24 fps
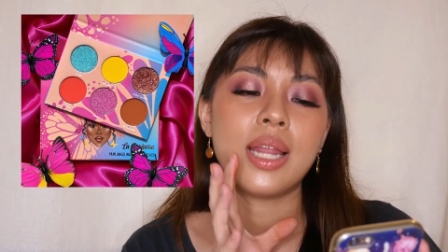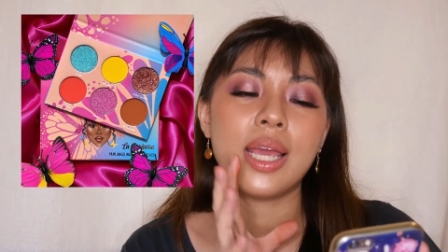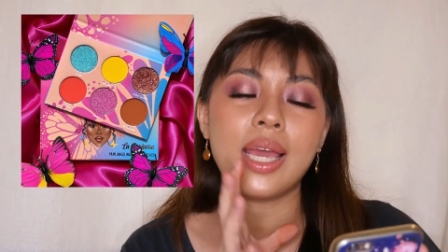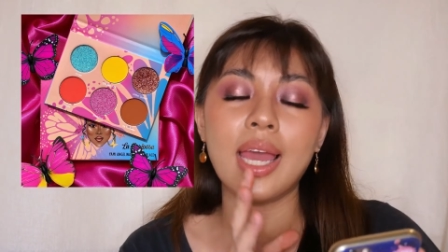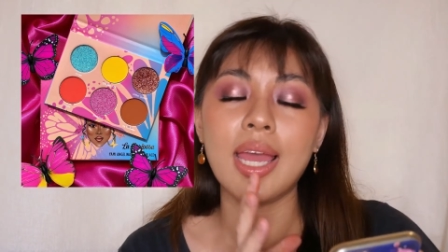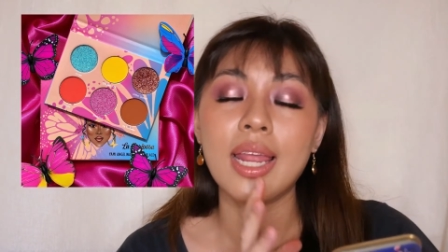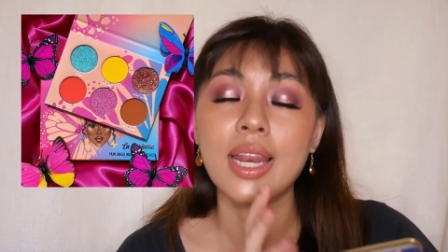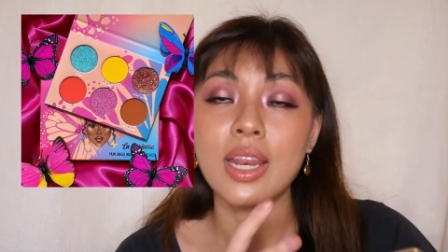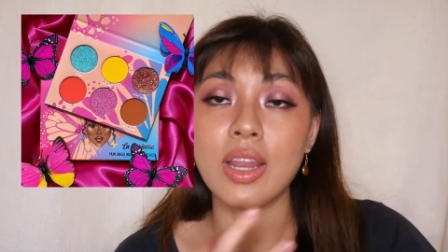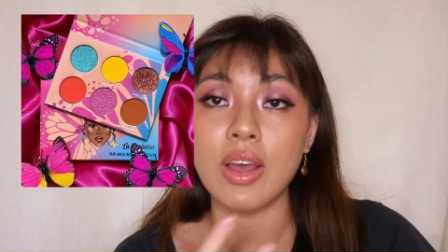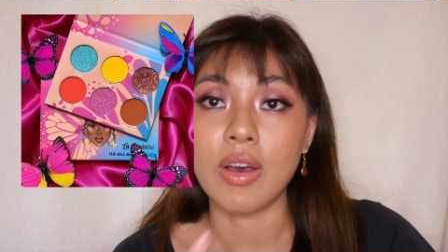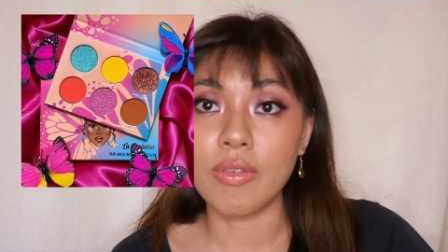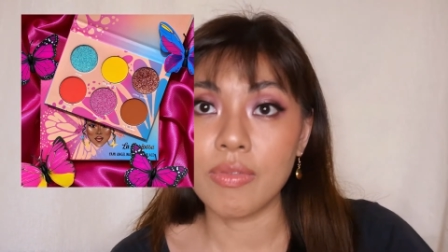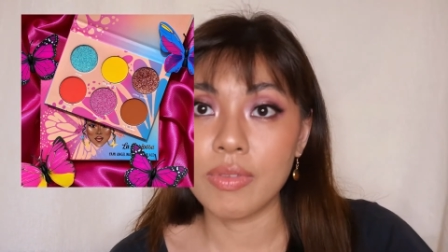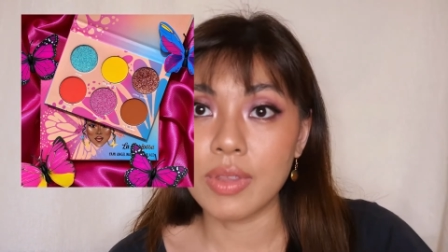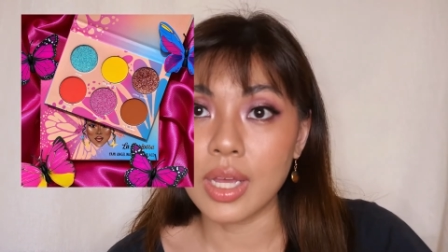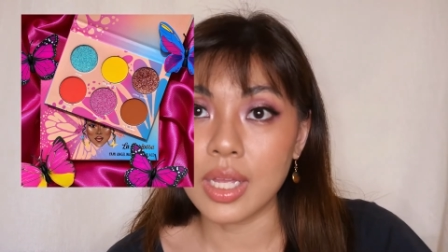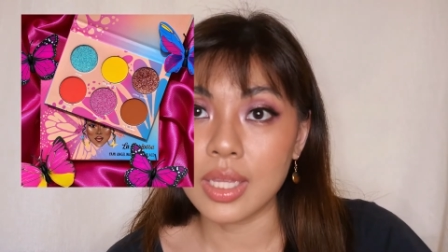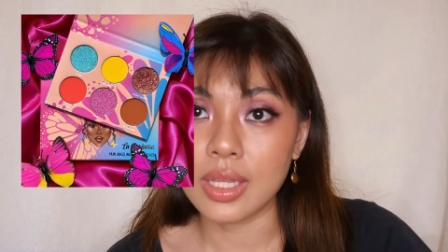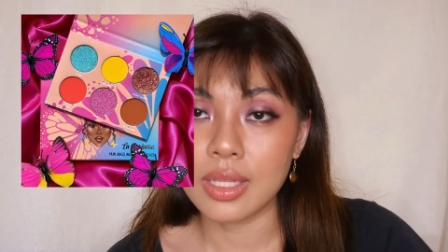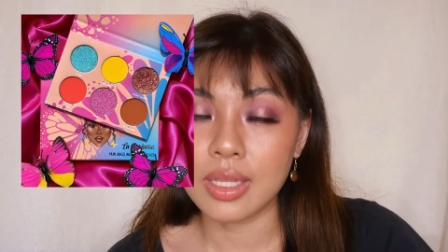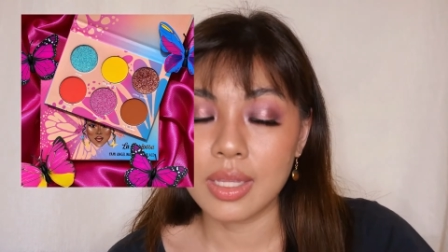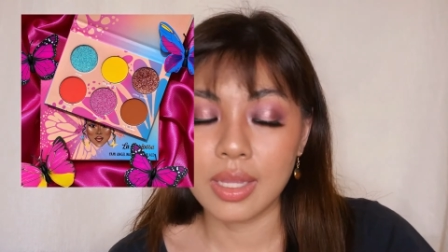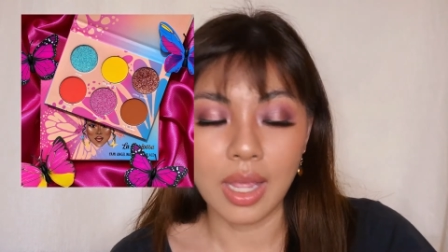Like, I love
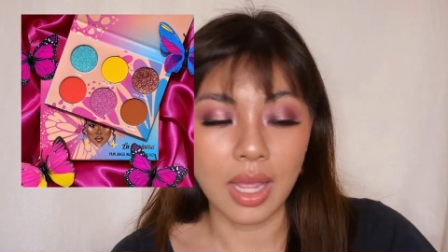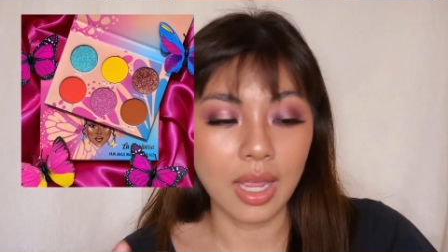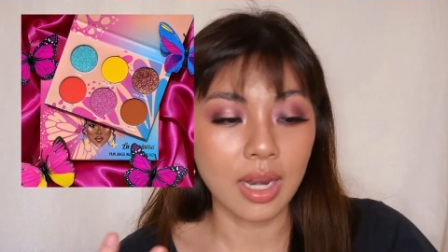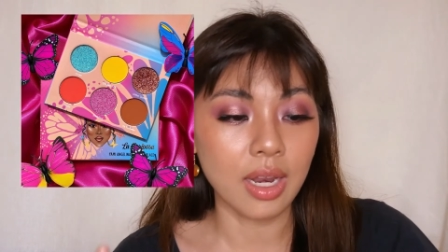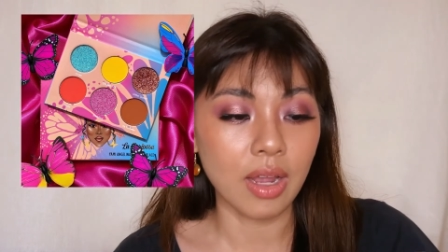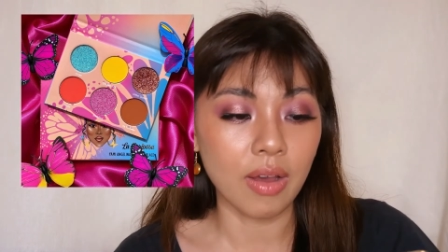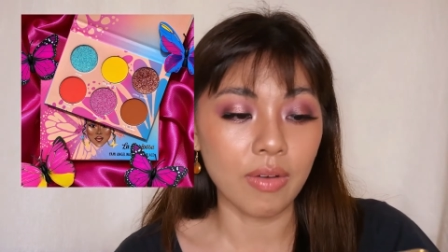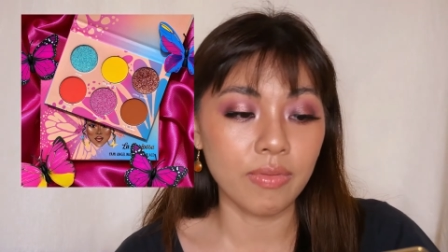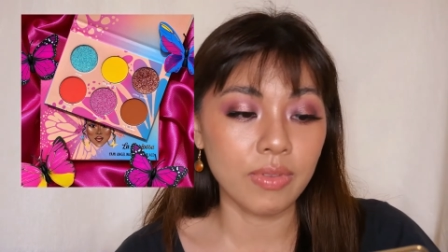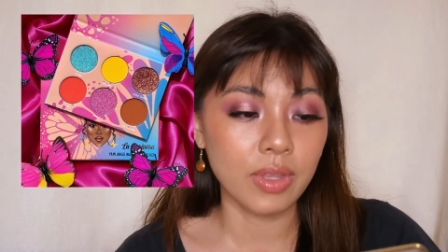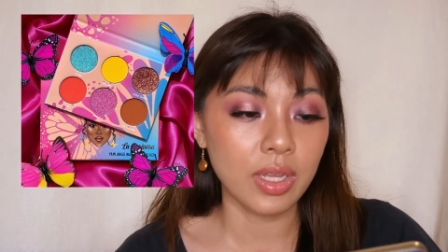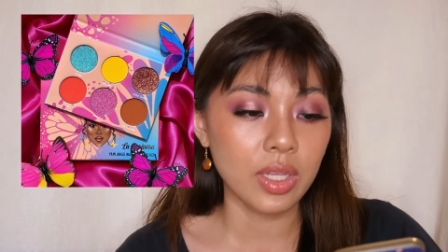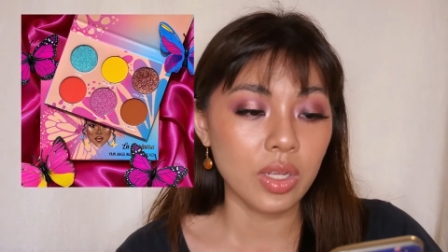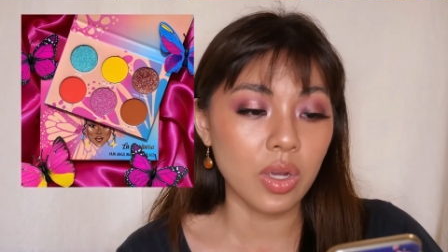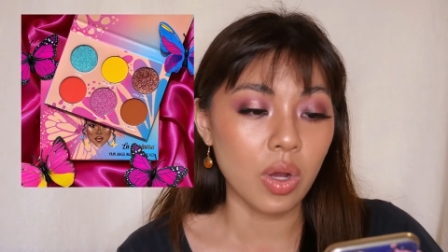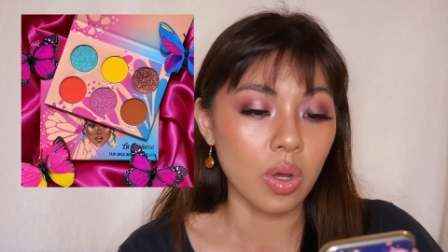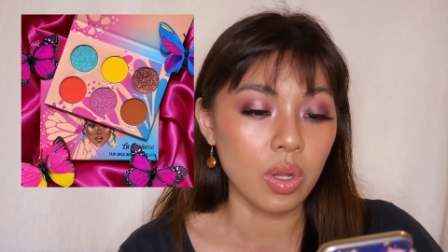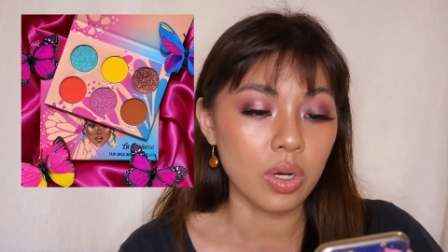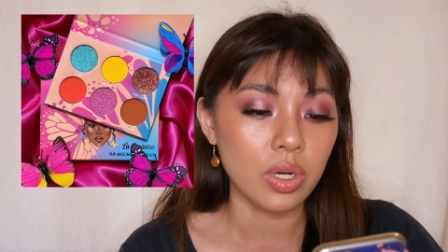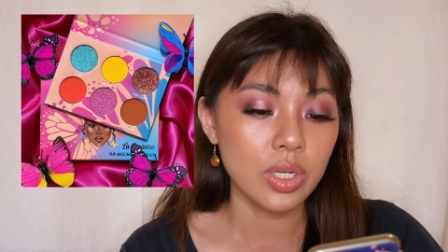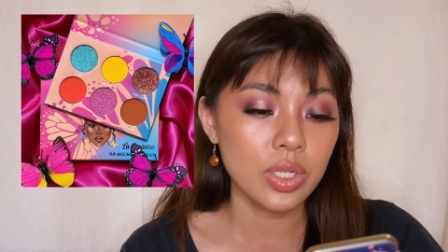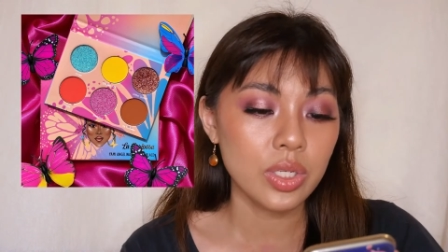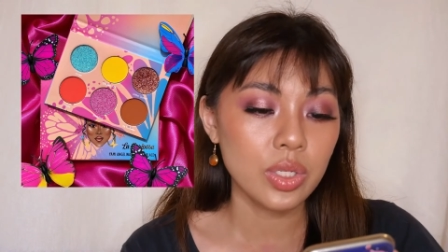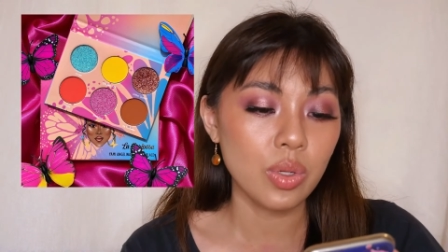that. I love that
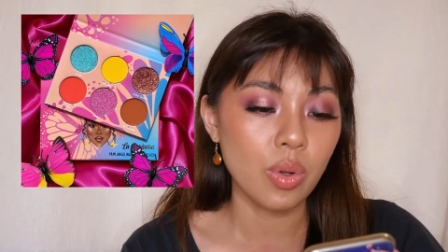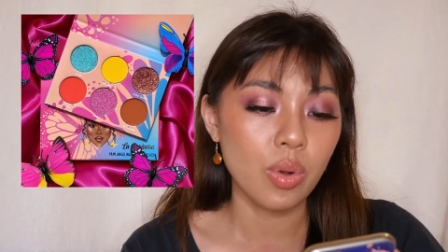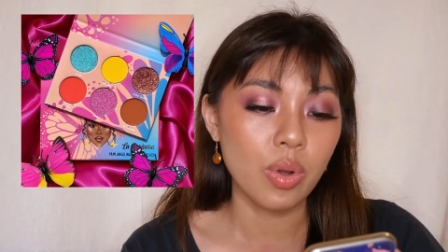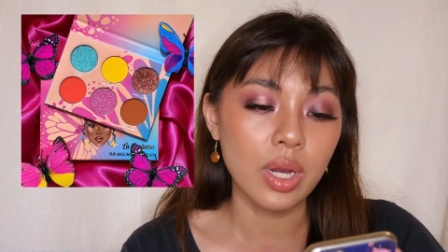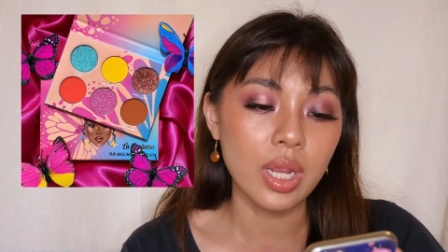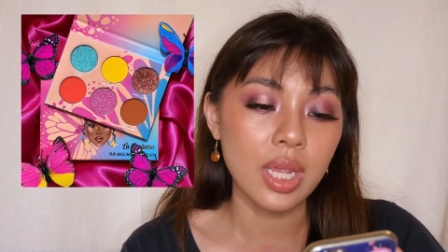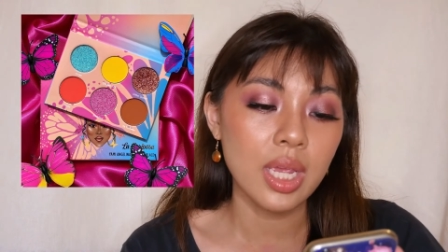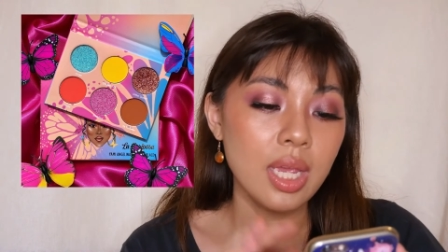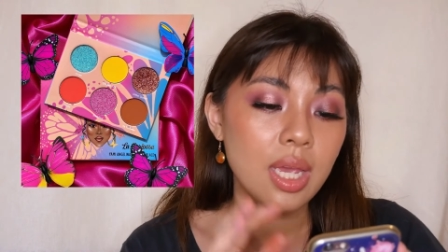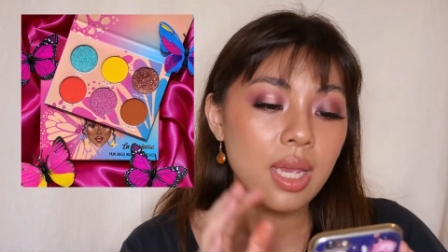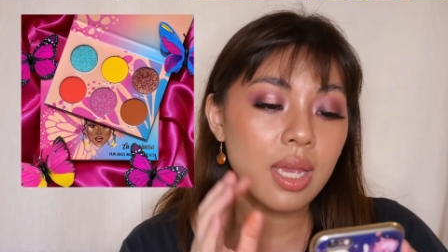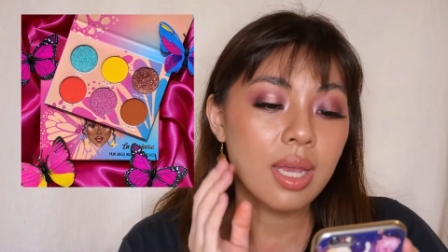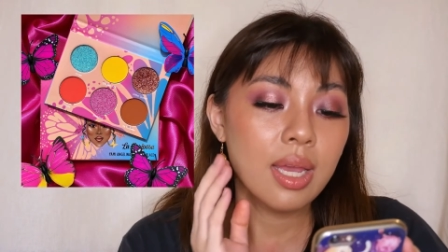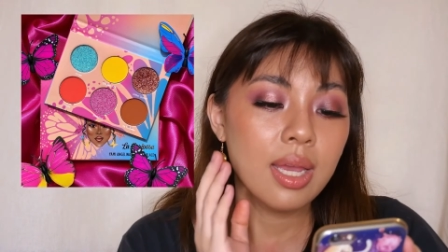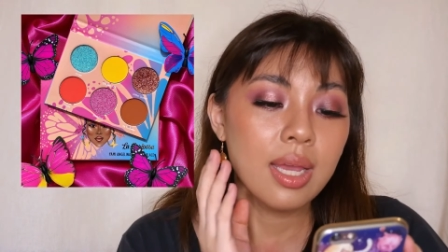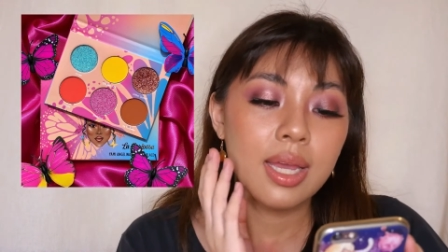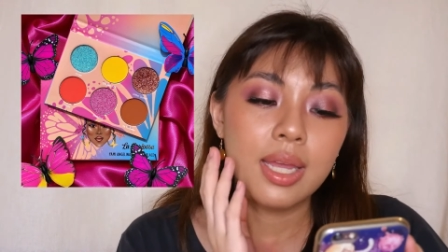color story.